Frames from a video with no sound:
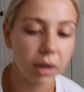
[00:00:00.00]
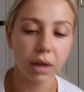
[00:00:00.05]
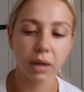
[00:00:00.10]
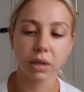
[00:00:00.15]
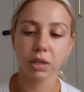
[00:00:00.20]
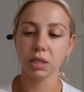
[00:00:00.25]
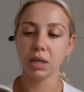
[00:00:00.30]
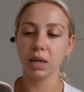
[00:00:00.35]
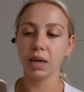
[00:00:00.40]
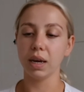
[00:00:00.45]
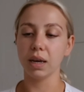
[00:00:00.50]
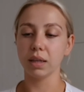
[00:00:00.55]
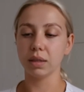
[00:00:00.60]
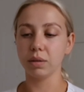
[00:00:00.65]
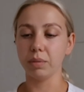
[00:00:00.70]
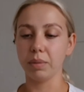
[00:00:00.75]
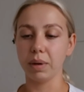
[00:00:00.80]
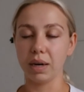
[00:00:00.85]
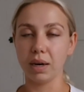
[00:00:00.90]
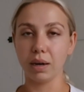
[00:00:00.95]
actually at
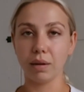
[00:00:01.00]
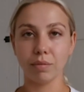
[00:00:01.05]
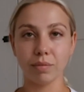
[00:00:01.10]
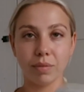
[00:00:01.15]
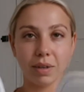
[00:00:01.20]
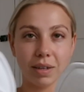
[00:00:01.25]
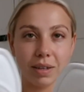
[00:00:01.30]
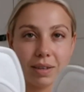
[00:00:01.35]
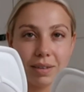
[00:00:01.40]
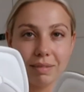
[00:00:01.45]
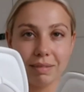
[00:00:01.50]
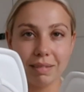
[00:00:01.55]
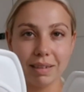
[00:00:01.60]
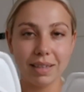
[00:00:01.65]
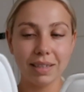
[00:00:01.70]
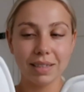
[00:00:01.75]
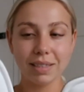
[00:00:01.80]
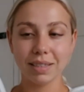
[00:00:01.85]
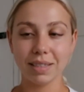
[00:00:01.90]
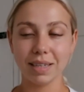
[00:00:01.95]
the wedding.
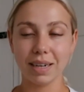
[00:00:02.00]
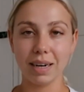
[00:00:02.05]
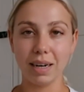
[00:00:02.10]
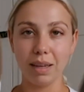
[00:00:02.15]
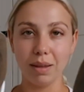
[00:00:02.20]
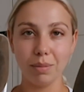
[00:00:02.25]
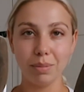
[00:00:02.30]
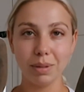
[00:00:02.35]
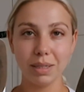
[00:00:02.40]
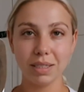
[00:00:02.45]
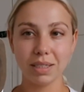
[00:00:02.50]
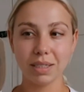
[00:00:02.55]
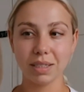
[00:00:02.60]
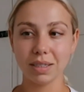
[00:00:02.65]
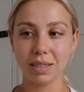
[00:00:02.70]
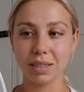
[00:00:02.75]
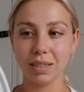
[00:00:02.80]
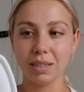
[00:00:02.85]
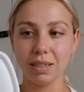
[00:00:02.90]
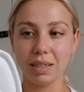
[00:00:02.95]
so they're a little bit
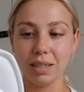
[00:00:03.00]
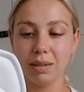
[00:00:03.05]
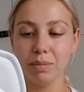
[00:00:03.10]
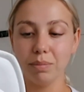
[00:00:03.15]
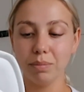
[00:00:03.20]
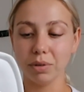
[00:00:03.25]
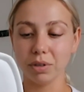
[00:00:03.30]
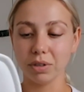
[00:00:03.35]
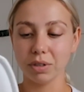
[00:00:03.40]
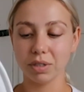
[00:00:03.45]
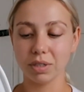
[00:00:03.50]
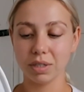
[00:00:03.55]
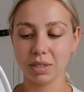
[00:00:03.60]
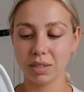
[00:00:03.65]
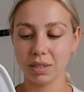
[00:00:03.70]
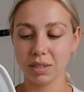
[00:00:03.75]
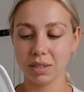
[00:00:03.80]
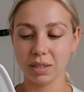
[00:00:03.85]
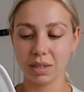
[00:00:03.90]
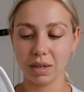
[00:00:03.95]
dirty,
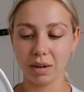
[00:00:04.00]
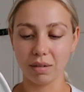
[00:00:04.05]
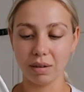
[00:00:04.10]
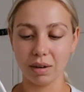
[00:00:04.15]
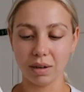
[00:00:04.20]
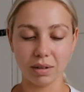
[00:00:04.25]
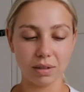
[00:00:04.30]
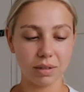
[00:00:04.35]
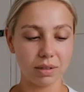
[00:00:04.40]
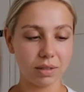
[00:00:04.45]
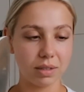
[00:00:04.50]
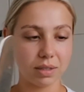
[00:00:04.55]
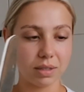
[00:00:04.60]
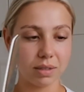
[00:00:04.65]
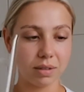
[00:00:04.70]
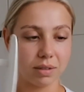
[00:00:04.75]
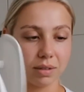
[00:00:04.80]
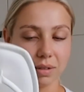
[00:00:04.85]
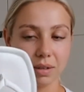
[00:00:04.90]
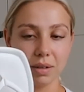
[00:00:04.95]
but they're round.
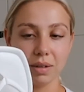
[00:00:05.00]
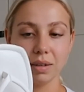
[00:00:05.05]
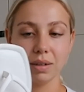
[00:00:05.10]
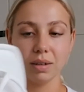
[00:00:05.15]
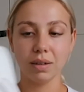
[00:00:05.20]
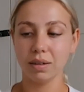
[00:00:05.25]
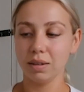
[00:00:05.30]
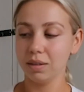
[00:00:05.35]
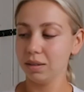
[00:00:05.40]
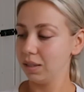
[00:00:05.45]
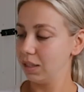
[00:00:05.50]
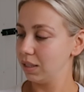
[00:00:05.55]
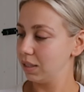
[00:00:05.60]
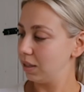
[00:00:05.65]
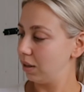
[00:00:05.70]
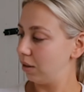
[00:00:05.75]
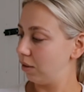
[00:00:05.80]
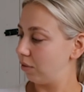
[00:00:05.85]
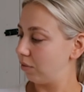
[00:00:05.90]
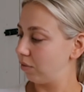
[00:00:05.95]
They
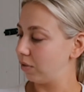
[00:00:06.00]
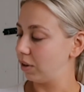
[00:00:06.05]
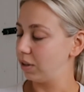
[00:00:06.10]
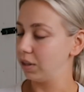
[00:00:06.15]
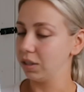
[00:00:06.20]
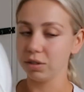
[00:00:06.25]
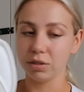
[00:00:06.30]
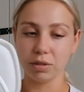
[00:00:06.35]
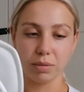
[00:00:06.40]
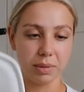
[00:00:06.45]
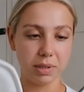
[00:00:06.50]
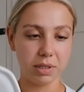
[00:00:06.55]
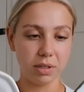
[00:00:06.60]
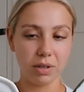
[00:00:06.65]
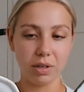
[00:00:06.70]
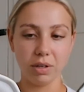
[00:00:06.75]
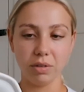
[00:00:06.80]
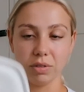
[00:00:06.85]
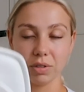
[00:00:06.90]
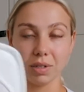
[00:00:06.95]
still look fine. They're just a bit
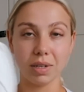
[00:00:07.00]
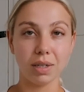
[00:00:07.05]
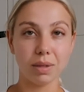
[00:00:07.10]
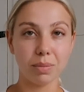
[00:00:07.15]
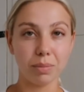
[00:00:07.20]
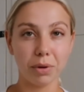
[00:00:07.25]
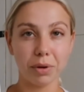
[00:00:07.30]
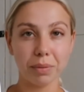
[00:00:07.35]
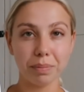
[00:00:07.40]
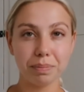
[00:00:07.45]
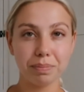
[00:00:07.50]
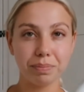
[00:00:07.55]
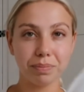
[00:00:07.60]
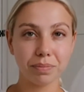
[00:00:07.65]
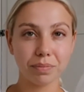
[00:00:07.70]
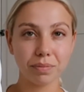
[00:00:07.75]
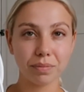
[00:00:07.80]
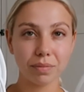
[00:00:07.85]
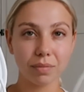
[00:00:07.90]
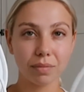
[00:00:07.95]
dirty underneath, but
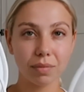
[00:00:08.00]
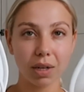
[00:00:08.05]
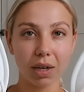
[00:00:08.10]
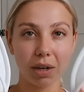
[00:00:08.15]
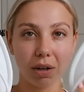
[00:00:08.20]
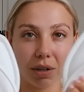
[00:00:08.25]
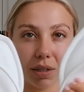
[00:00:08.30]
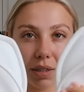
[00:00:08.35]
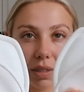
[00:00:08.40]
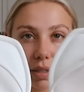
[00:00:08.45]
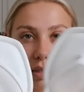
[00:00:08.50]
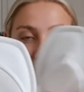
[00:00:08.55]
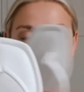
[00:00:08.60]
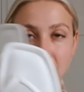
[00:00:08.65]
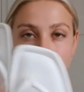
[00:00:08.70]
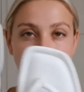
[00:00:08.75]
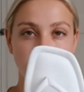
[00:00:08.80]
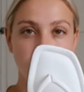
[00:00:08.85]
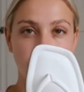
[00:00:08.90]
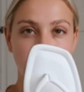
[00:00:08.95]
they're nice because
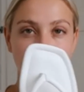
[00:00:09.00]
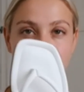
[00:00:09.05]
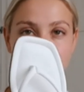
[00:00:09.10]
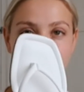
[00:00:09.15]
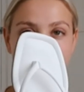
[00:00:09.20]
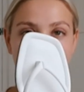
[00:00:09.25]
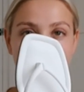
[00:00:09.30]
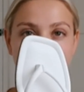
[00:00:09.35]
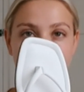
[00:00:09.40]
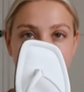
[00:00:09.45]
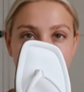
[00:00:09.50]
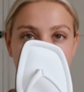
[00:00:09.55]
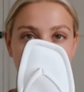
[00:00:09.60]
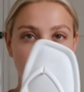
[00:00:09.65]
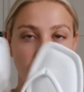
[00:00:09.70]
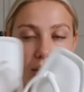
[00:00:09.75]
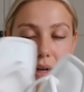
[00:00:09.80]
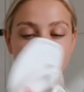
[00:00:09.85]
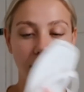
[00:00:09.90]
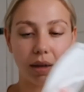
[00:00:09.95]
they're like square shaped and
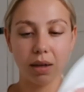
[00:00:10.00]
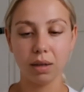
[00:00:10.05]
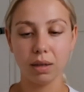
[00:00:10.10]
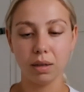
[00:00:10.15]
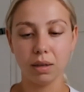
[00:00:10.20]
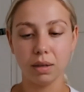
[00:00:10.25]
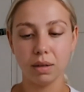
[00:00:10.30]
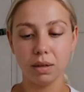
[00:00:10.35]
they're like